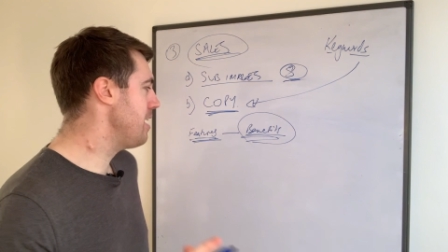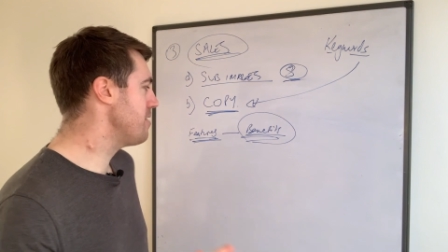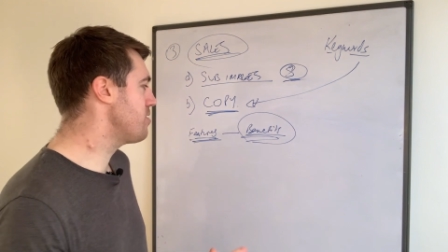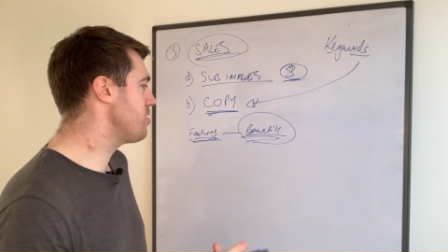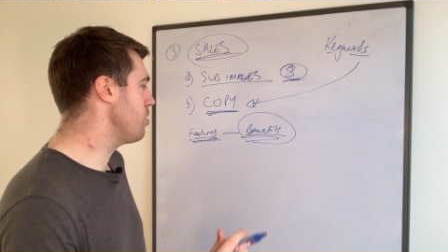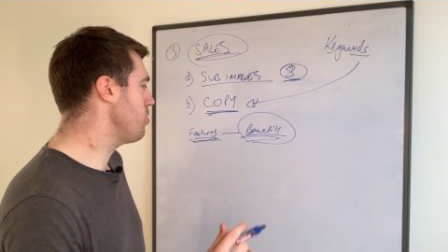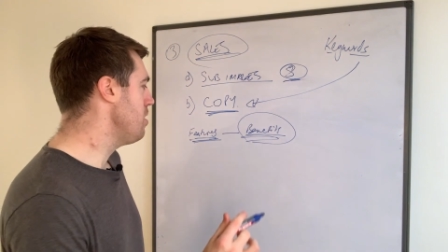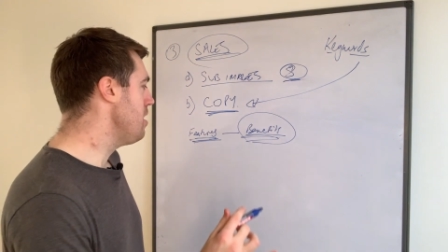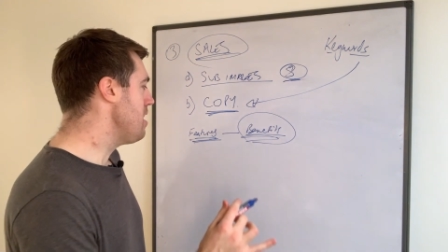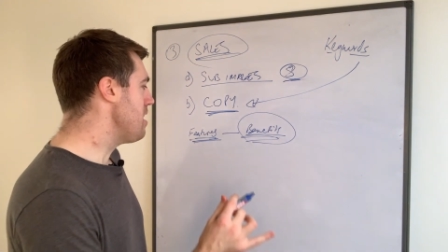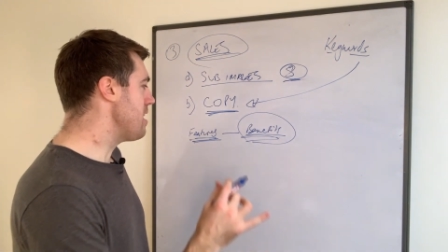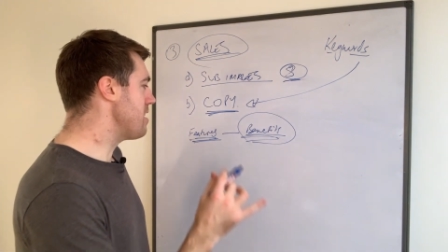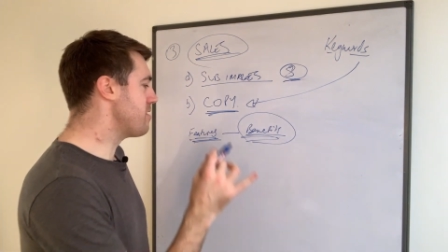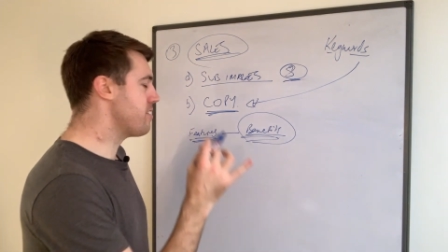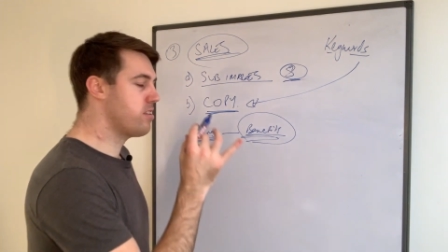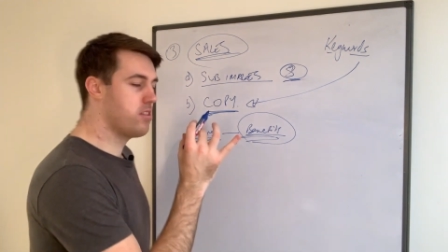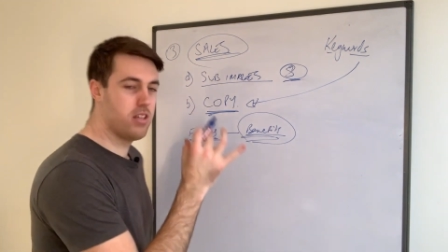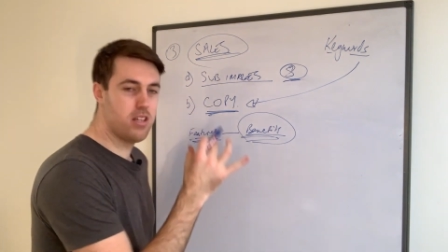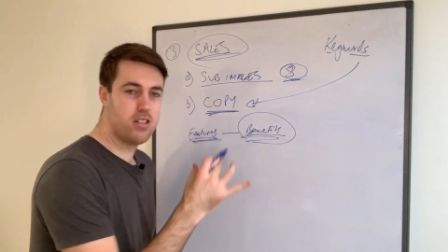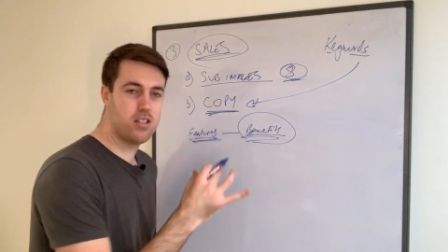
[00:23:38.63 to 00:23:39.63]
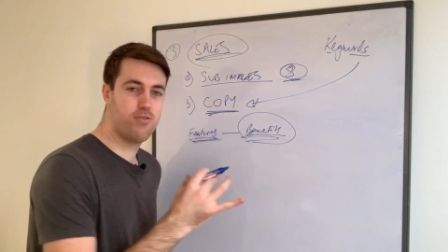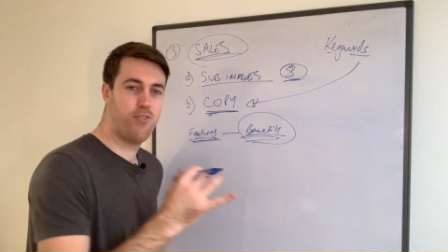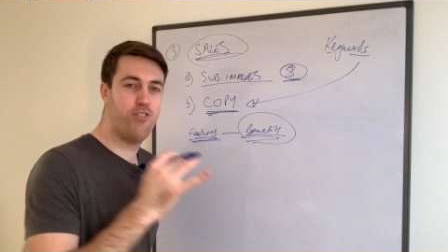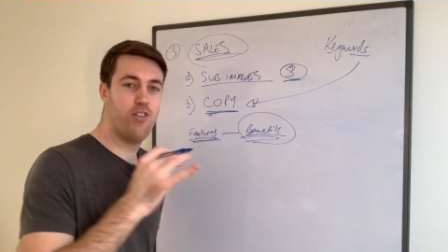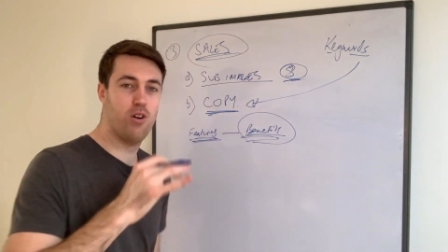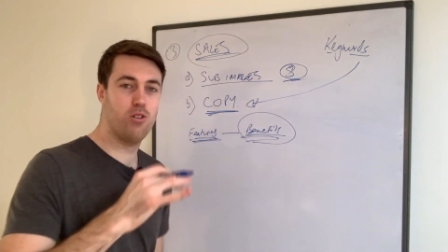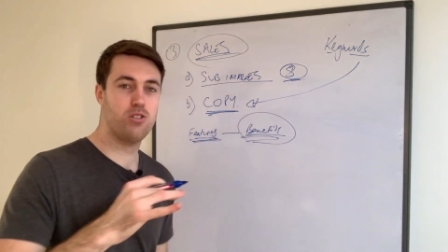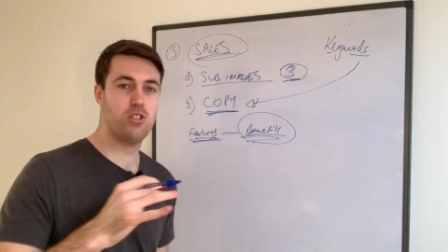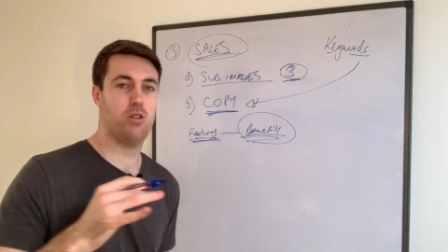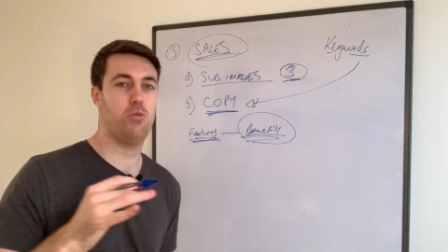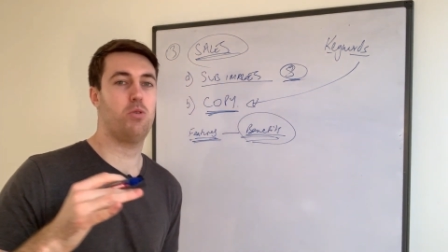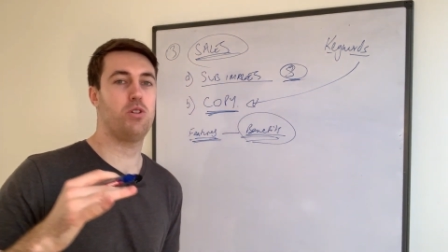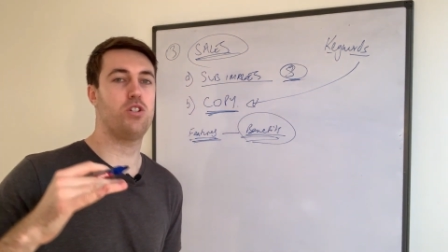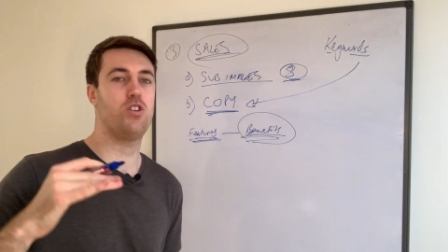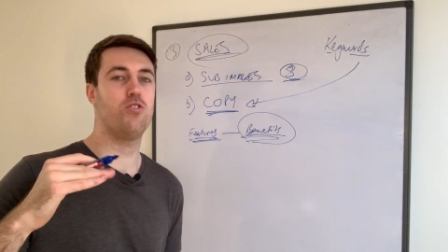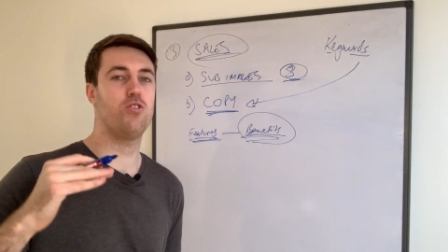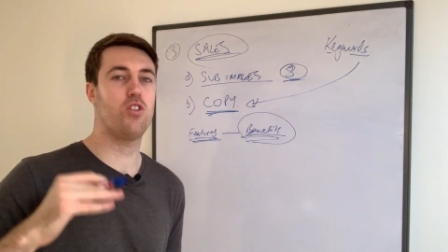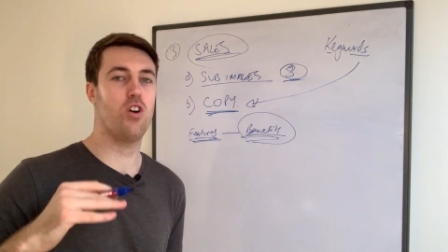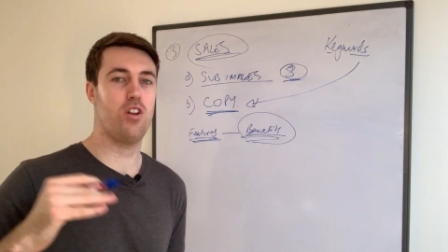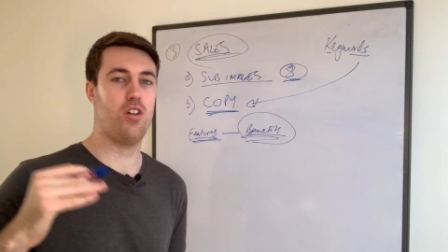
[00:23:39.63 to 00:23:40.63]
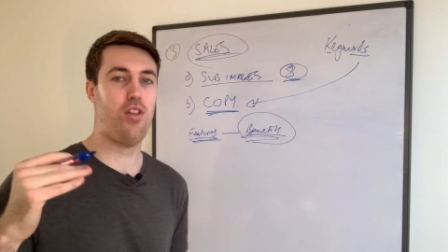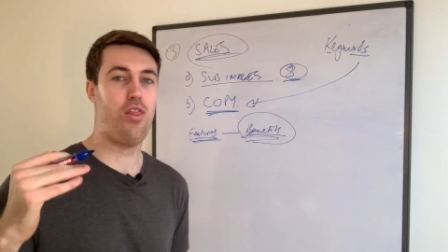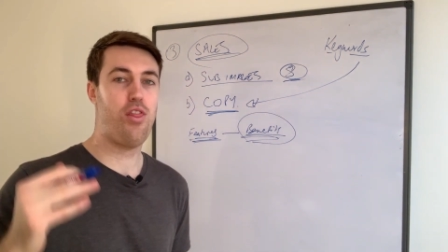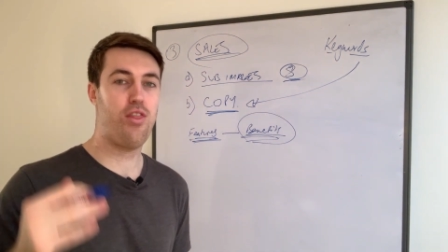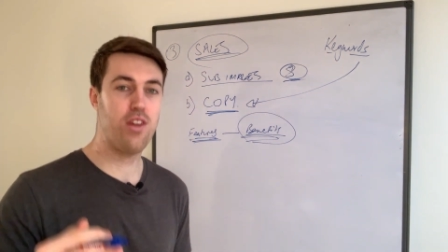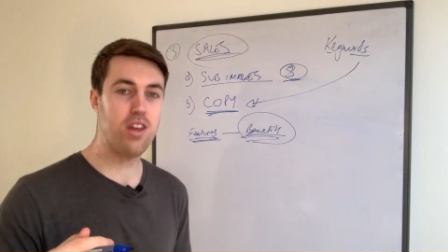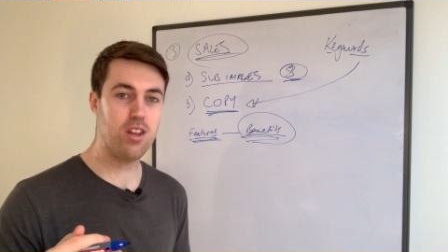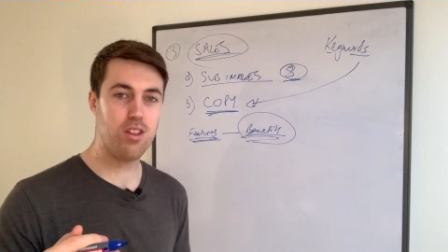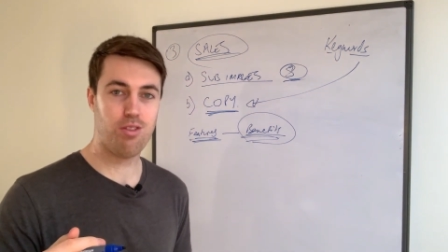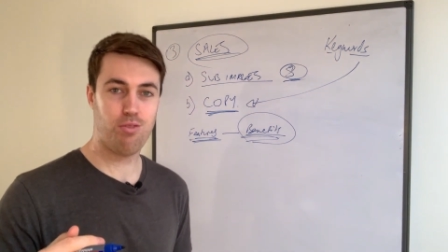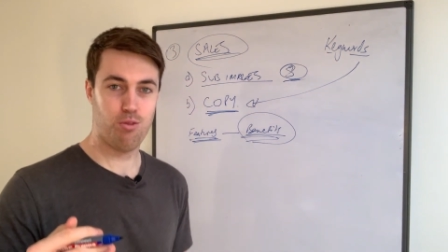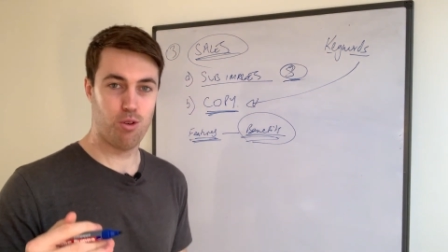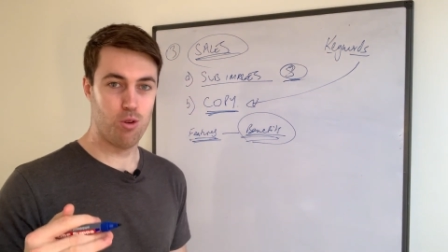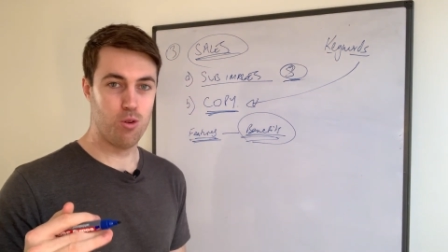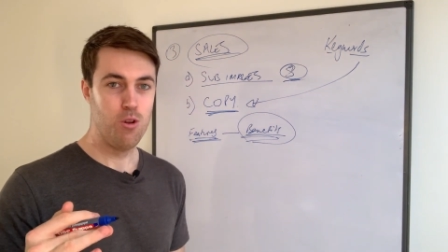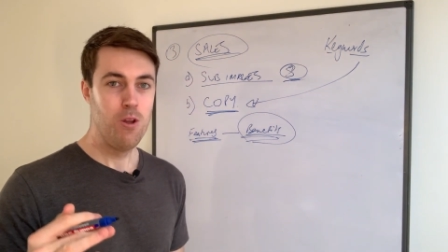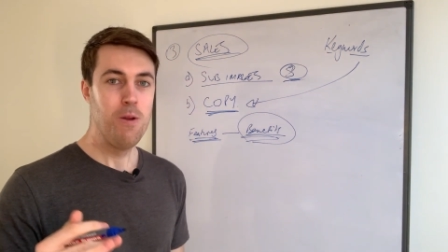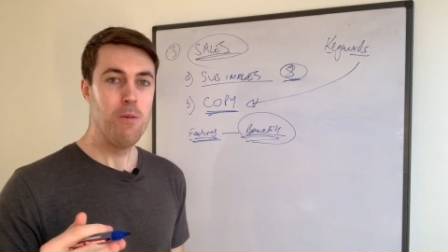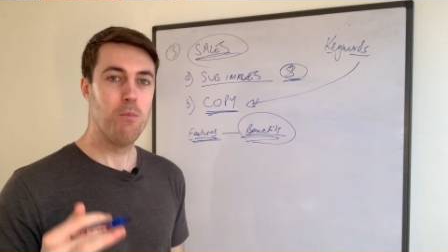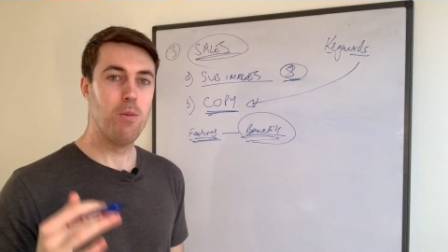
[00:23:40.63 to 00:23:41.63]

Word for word: And so it's this filter which you've got to think through